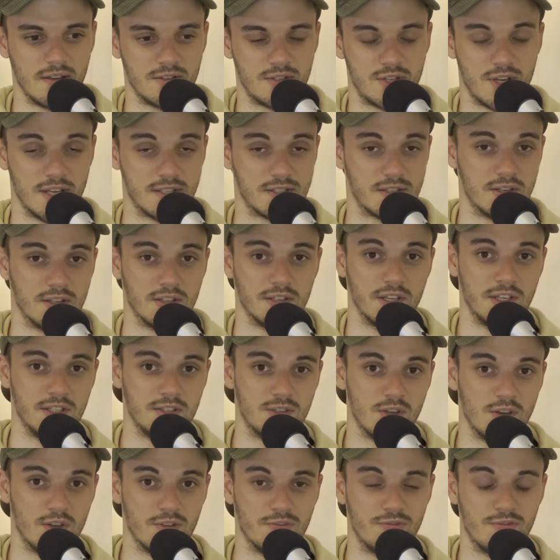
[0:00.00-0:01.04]
has an elite
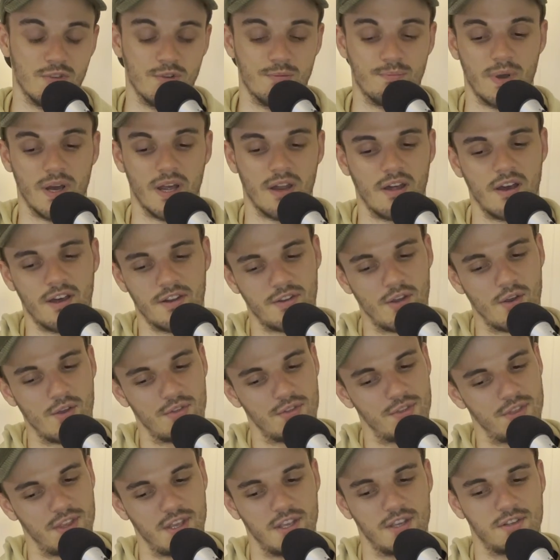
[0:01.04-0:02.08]
turn of foot, but I
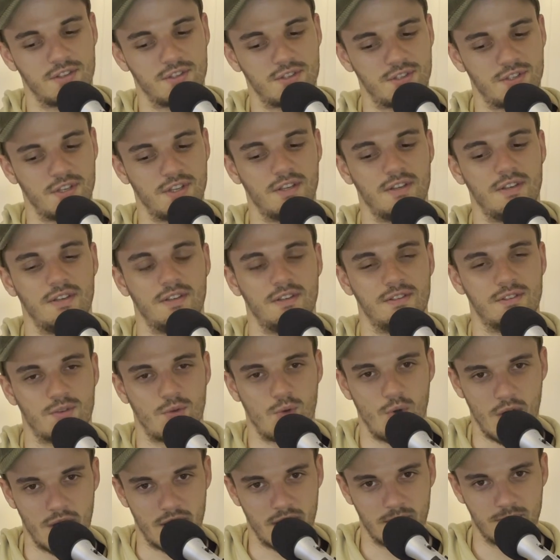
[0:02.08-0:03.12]
don't think she is
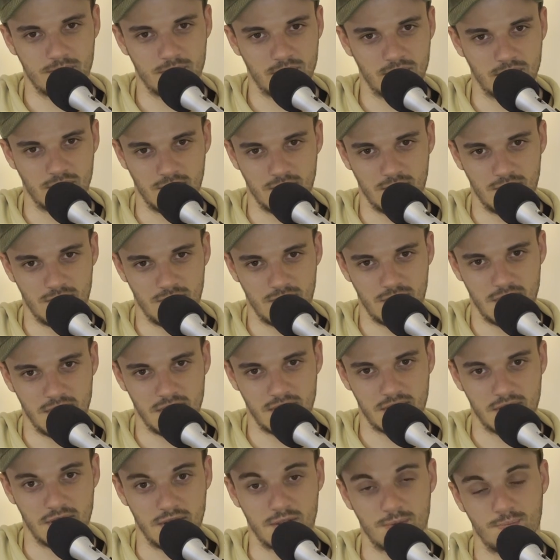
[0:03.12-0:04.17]
quite up to
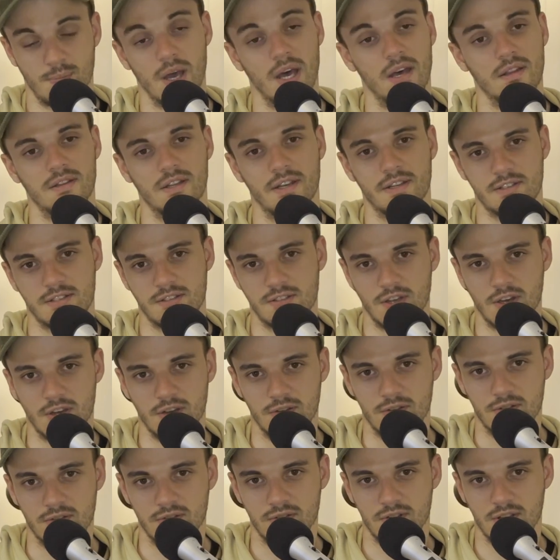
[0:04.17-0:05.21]
this list. But let us
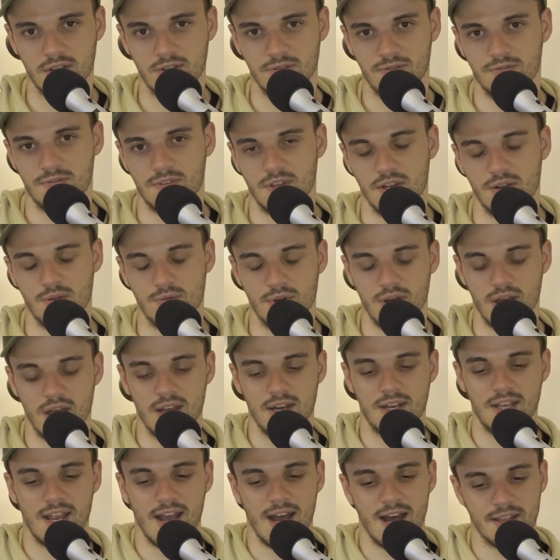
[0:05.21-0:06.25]
know if there were
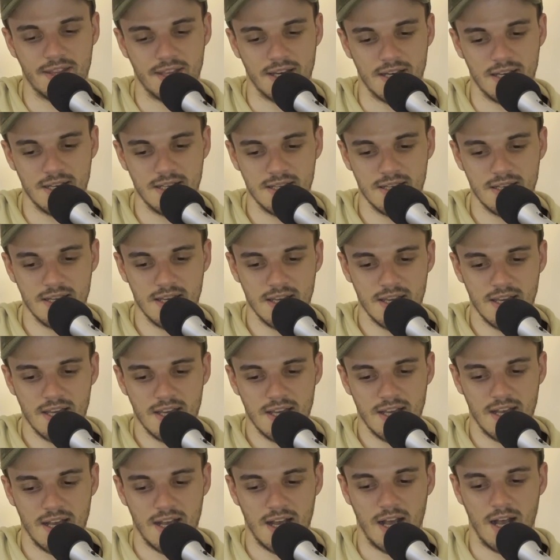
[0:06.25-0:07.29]
any other
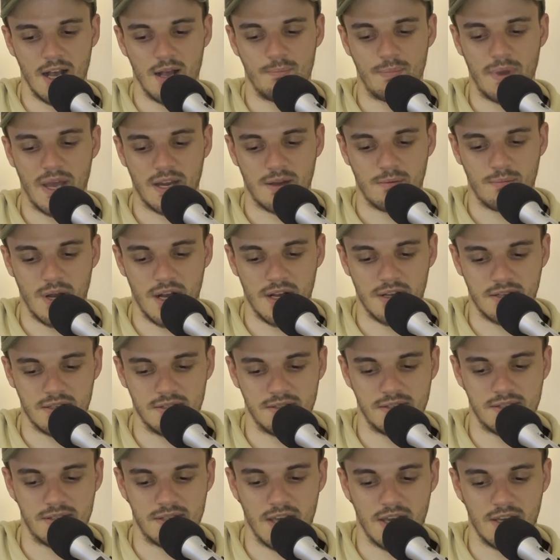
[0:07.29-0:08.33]

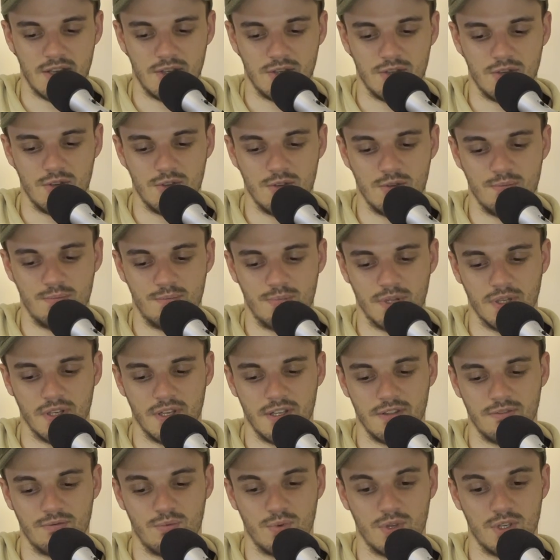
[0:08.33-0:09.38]
backmarkers that you
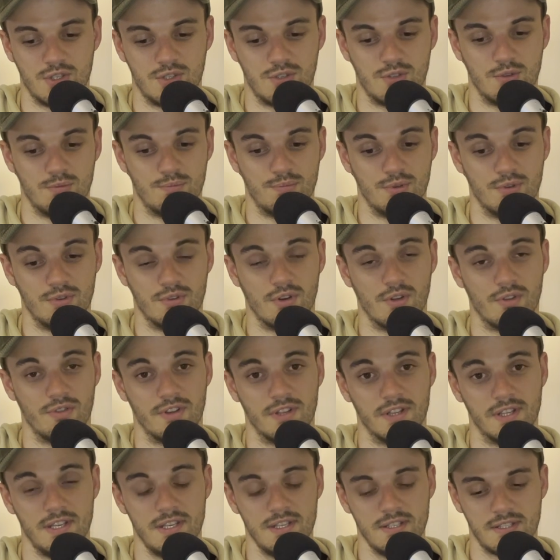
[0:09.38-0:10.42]
believe we should put on
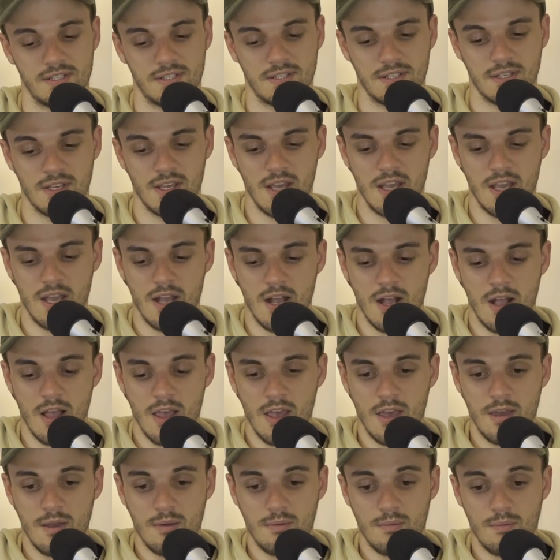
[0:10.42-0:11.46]
the list.
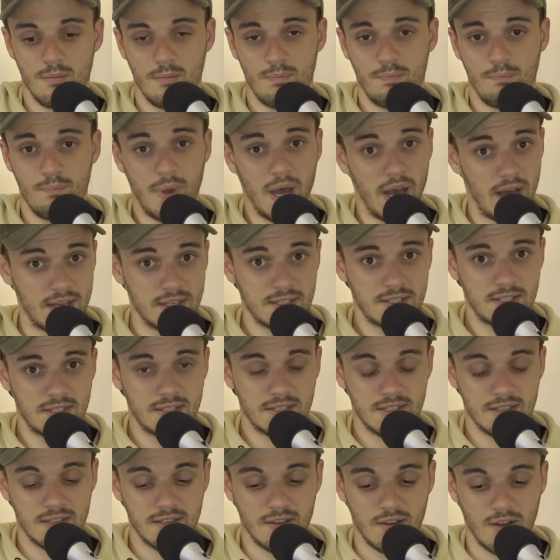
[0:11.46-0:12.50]

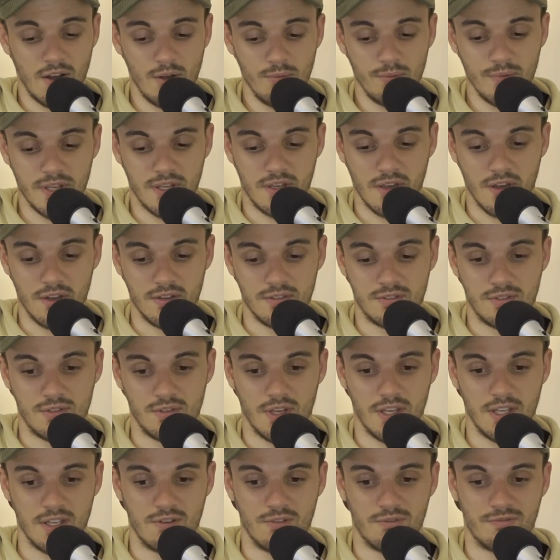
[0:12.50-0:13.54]
But on we go
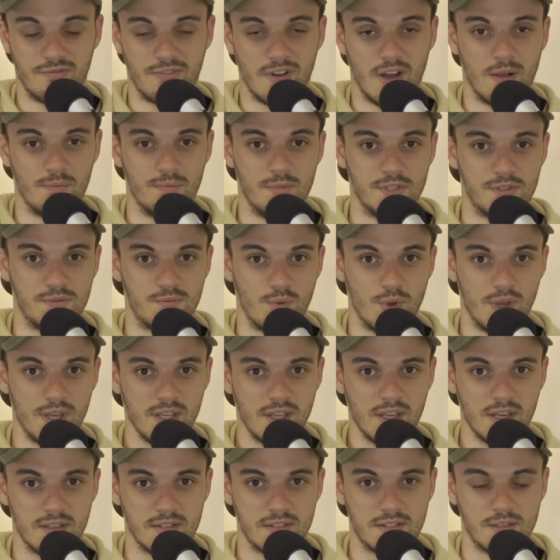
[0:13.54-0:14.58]
to Eagle Farm this
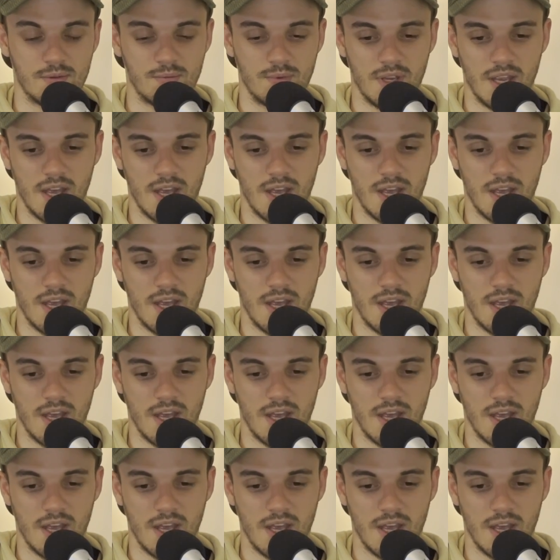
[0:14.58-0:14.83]
weekend. So we